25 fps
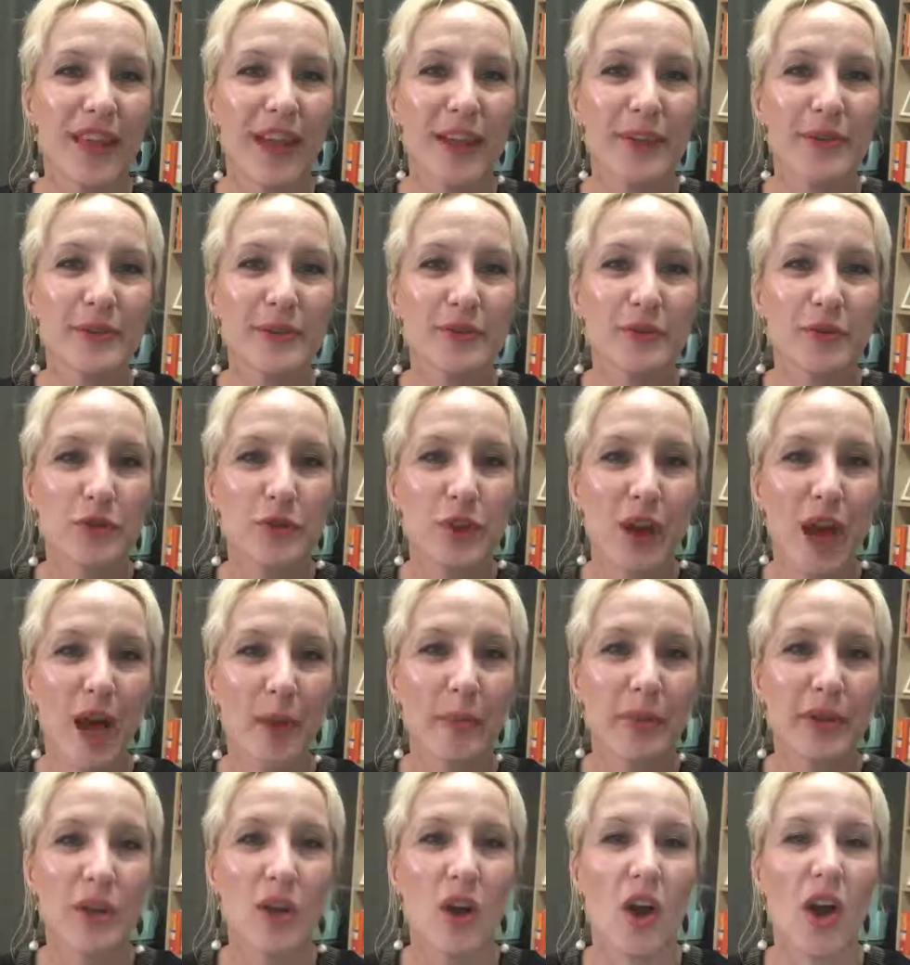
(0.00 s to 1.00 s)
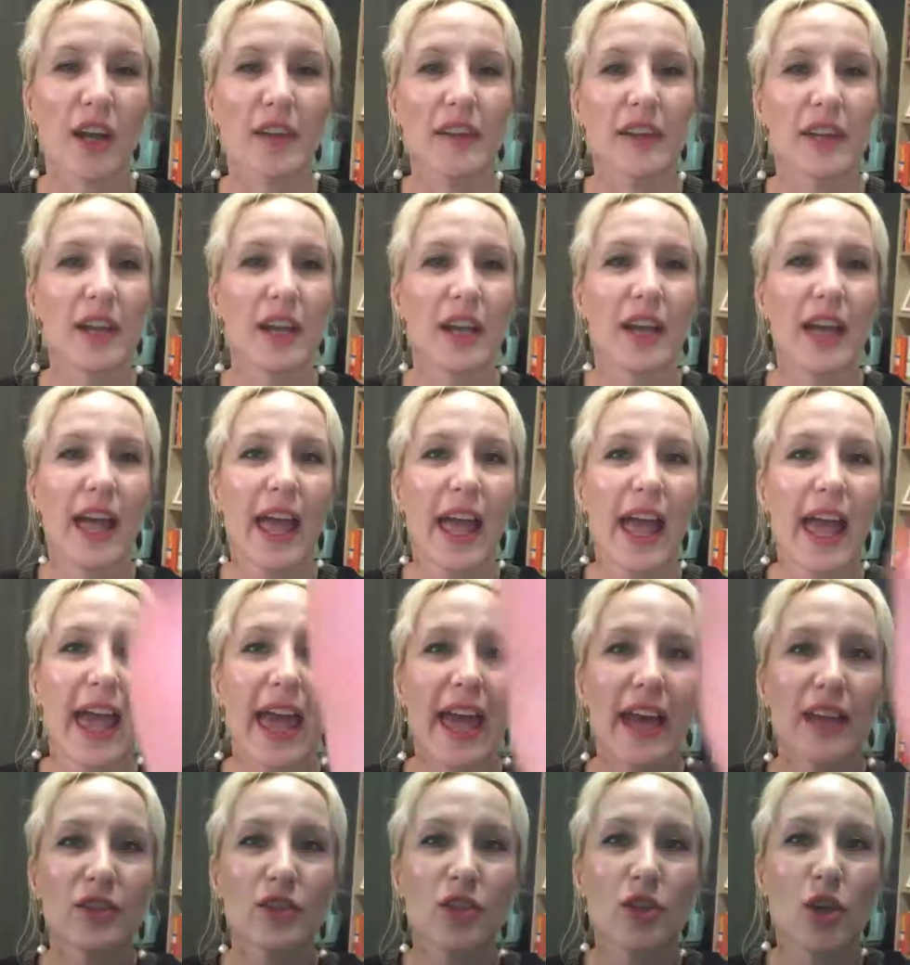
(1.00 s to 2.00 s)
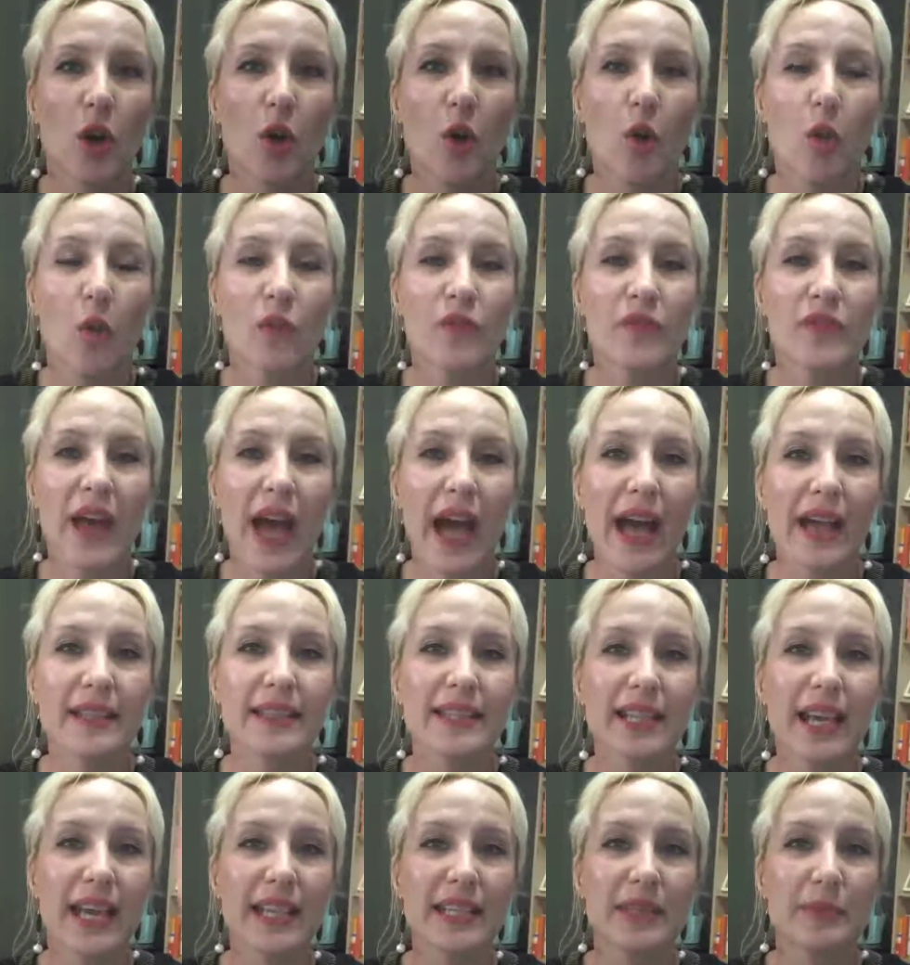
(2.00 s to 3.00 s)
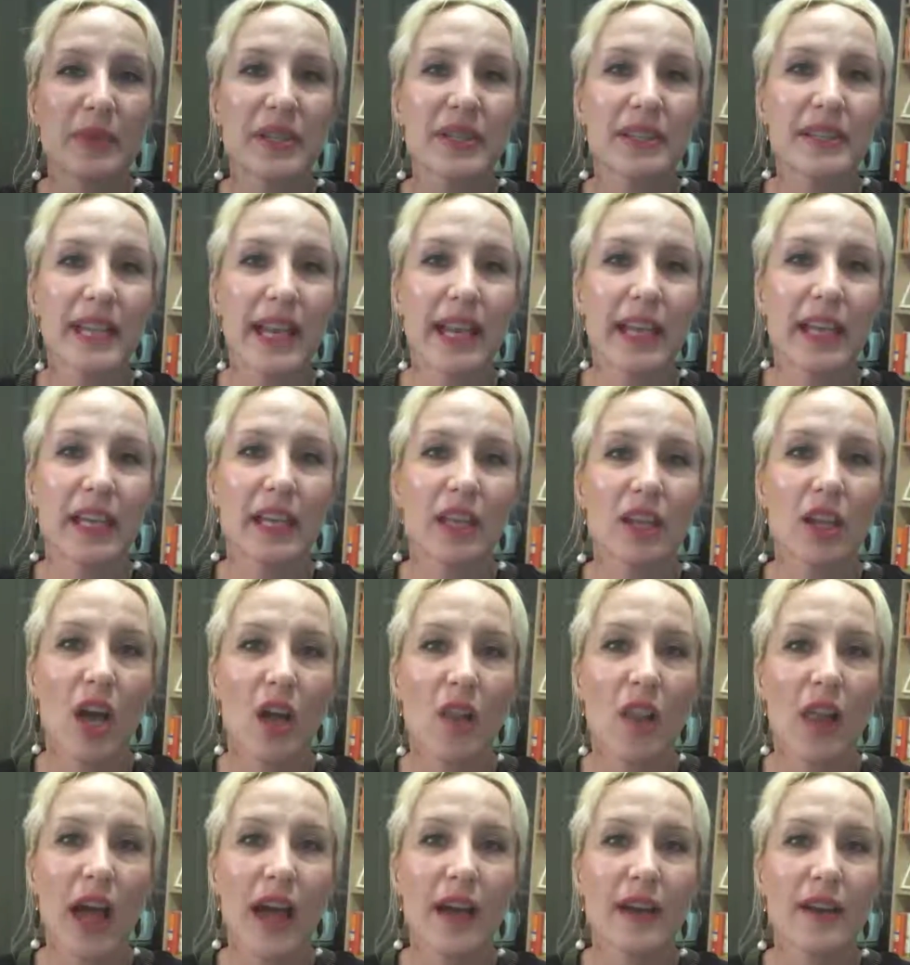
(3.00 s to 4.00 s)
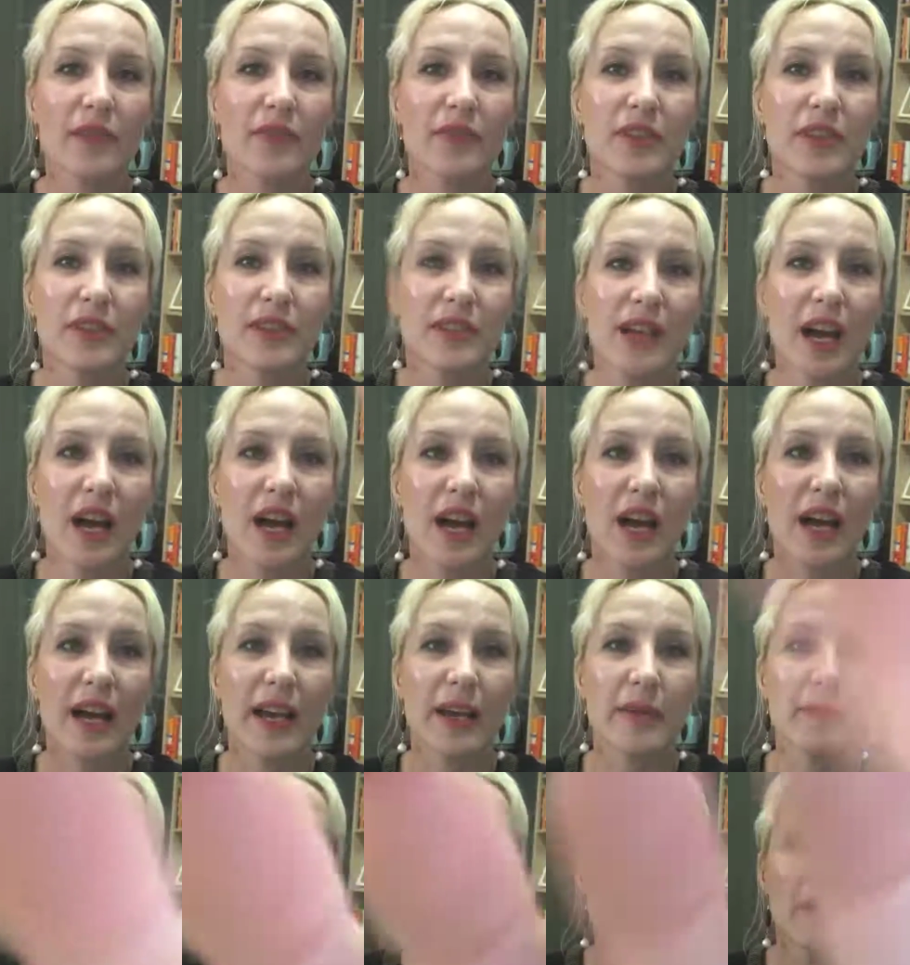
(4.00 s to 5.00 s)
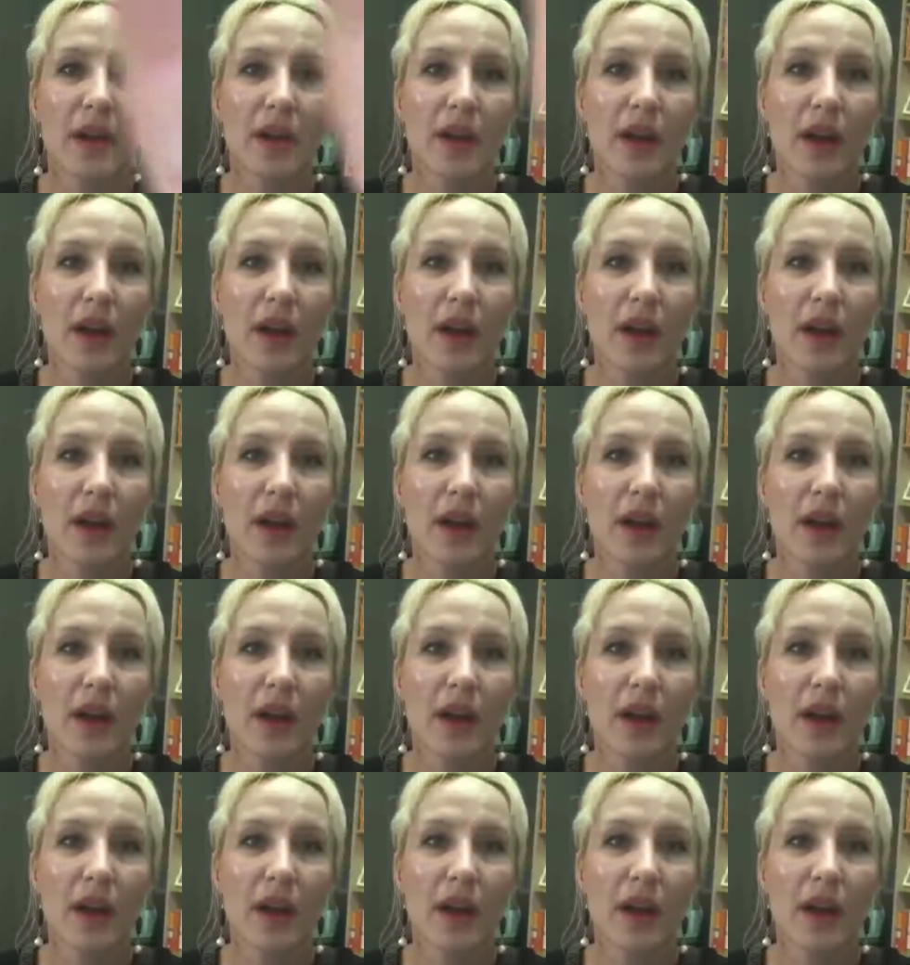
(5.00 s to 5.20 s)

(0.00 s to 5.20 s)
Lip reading: Thanks for hopping on. And so that has been taking a lot of the time